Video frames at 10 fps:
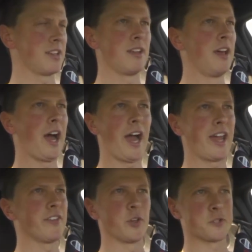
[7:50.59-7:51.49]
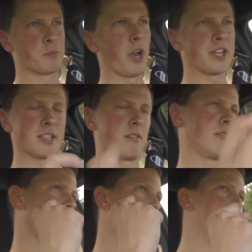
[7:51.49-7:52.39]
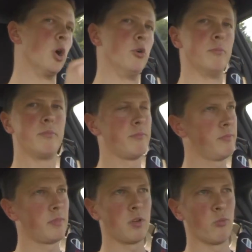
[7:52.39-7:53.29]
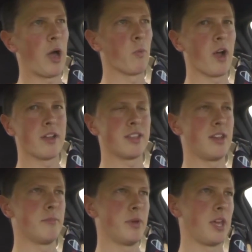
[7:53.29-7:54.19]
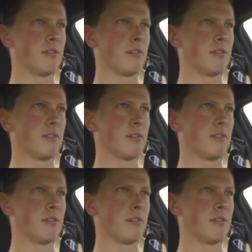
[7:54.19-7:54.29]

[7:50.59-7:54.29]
and I hit those brakes, and boom, right where I needed to be.